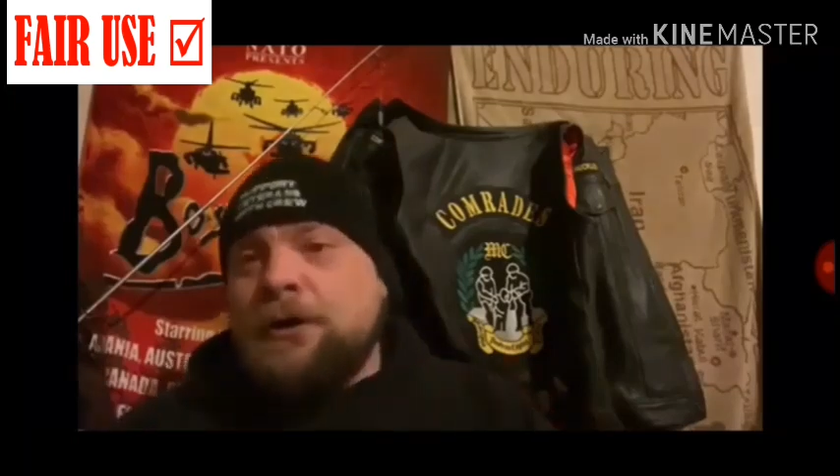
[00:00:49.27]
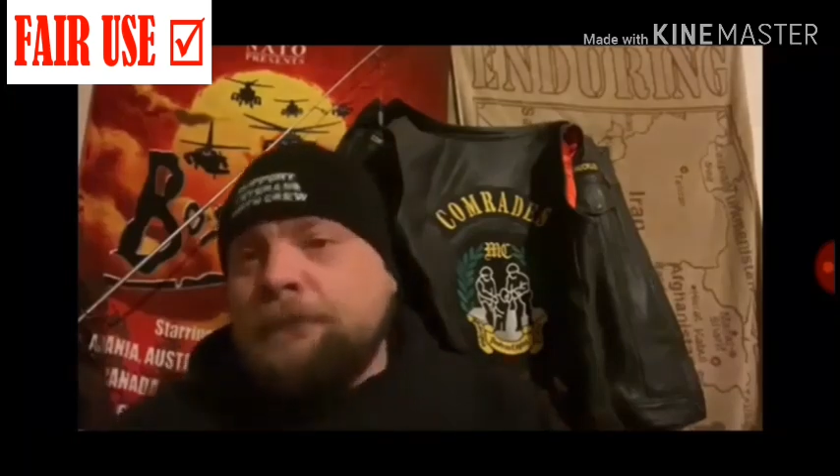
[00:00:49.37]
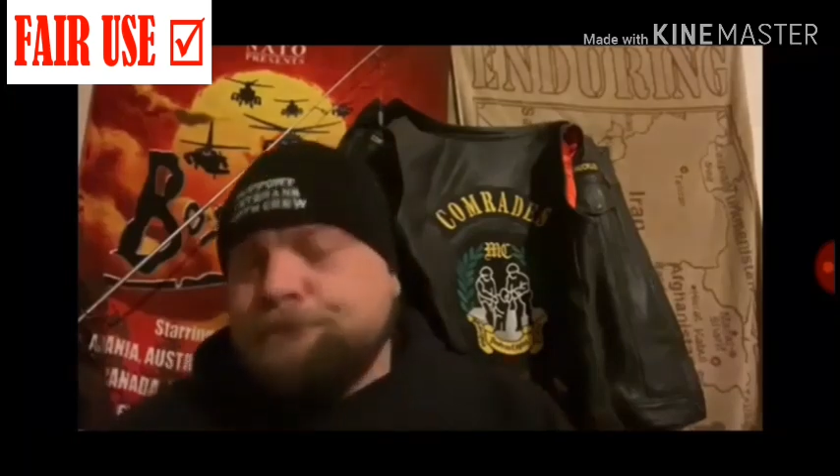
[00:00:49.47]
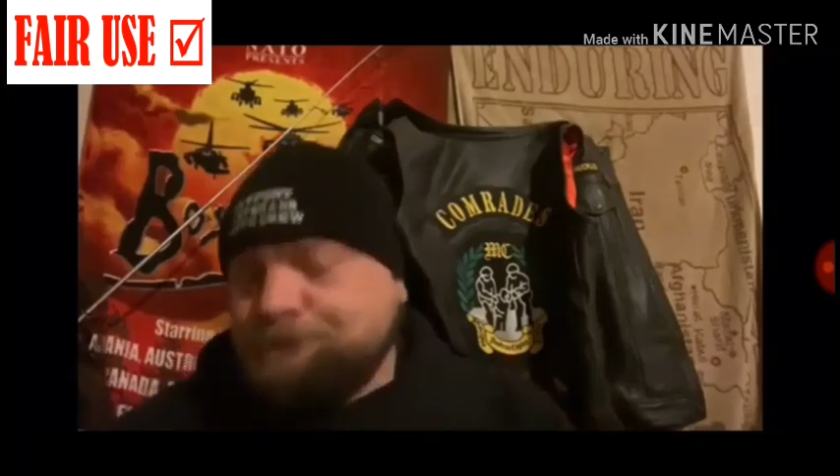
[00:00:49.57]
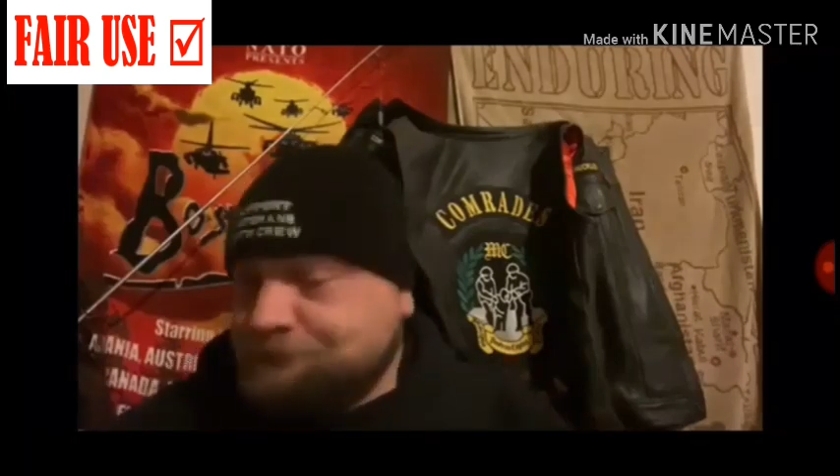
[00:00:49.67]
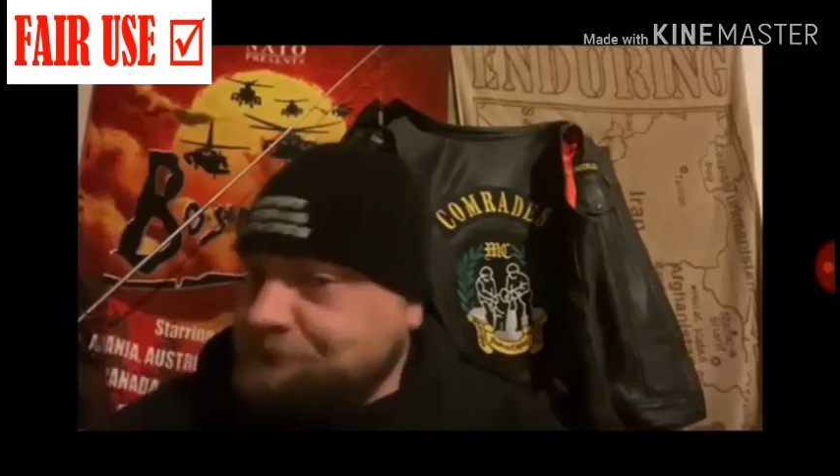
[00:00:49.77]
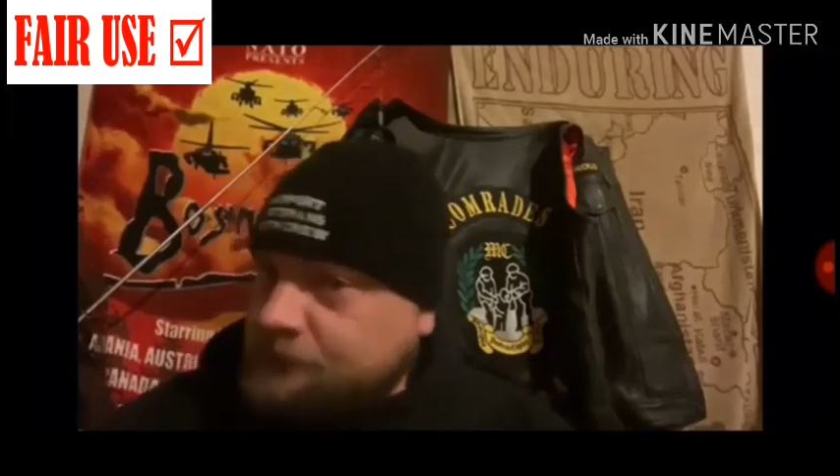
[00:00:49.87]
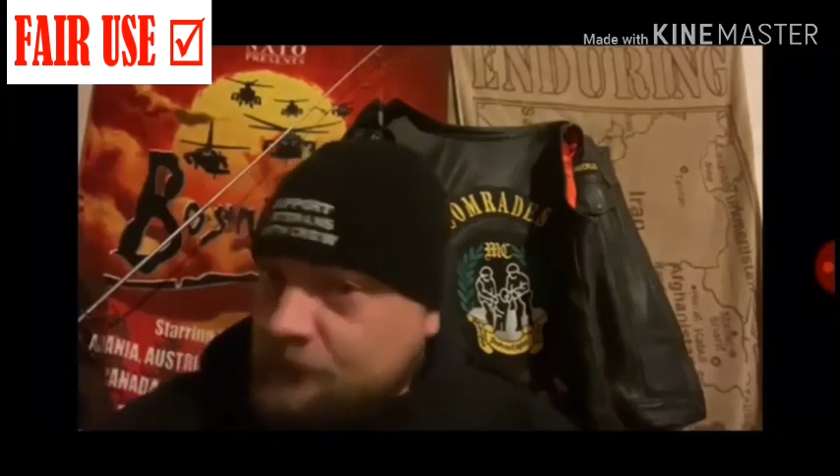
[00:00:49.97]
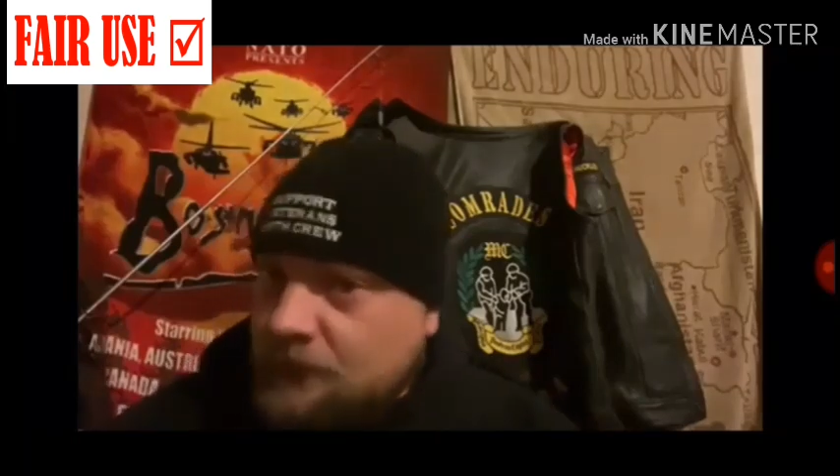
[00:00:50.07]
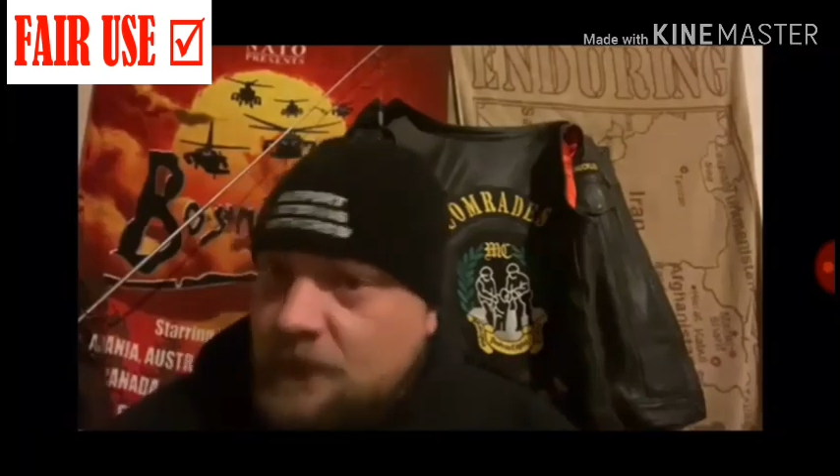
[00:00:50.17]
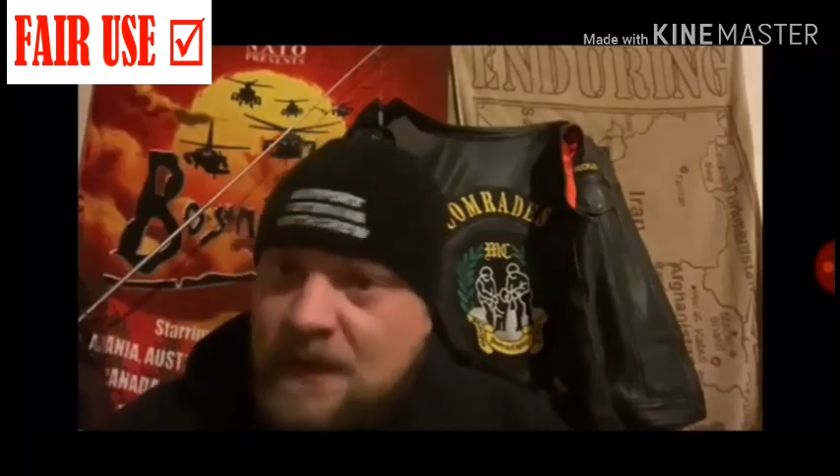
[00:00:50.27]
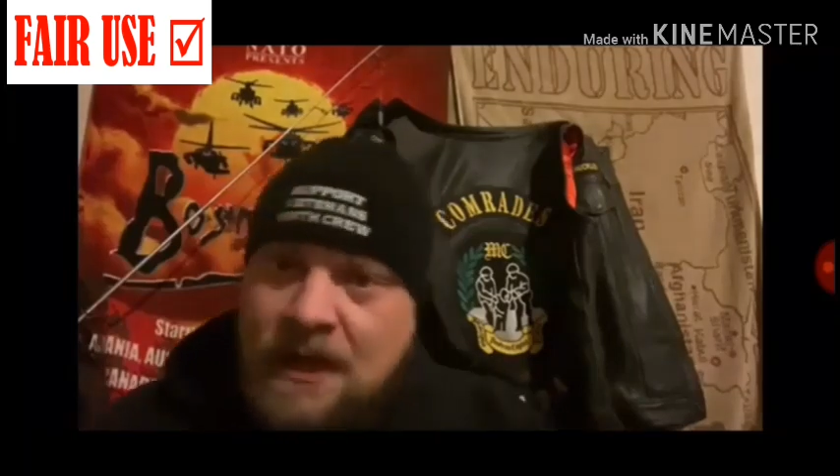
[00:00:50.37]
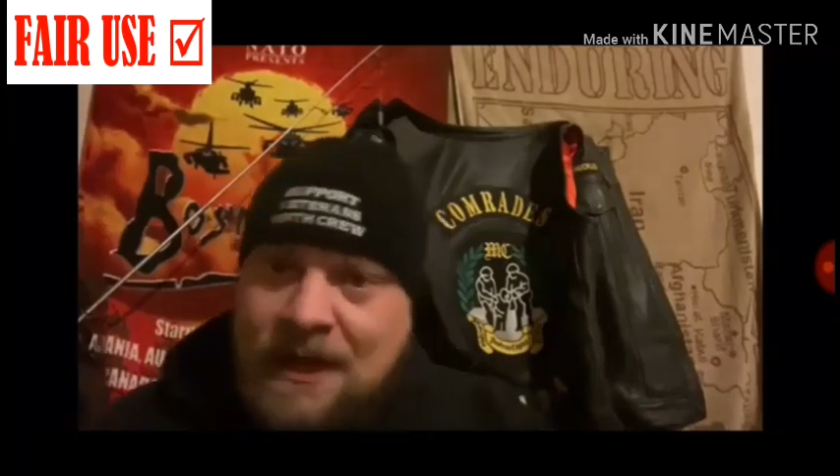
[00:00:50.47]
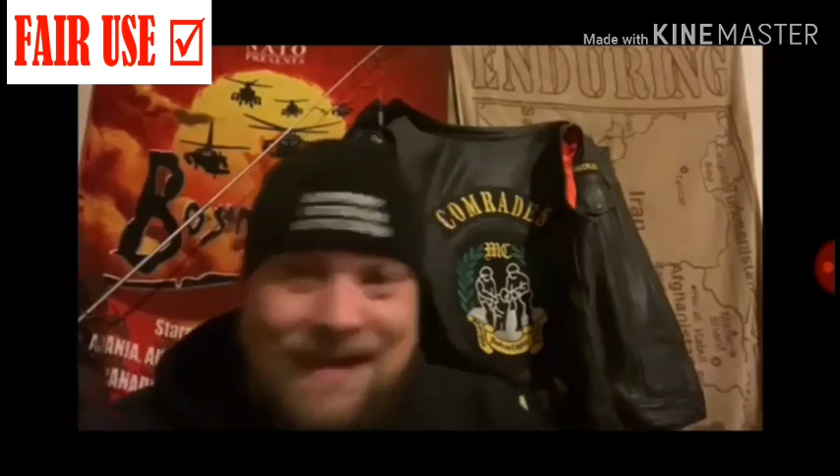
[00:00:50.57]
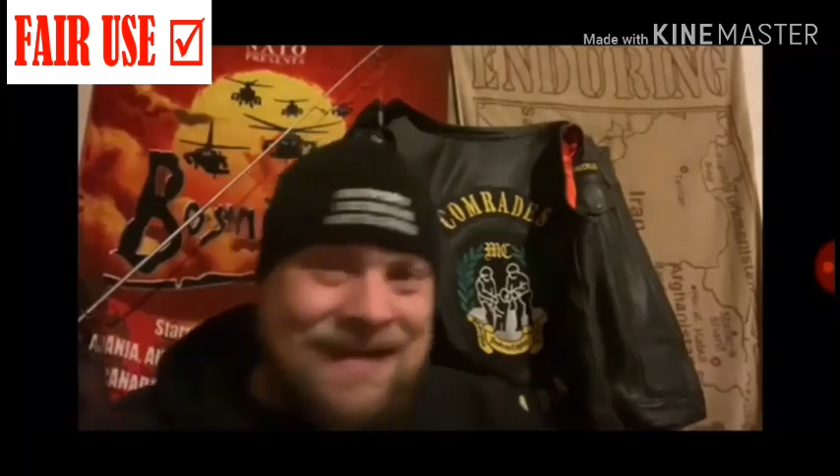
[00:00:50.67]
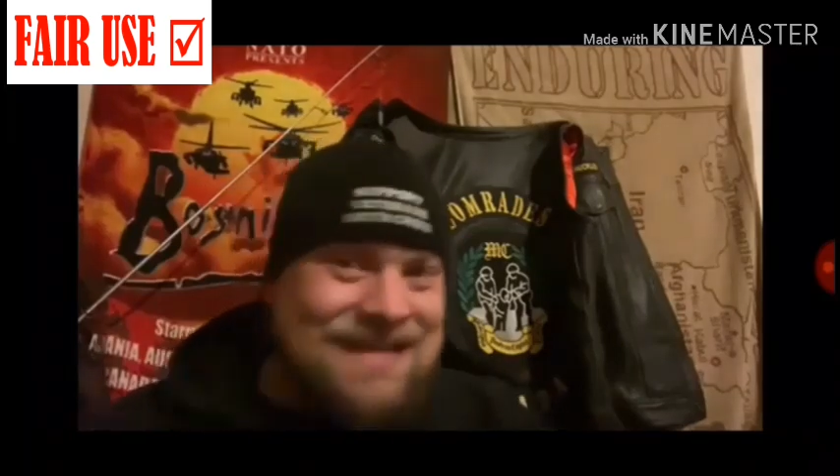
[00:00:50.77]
and he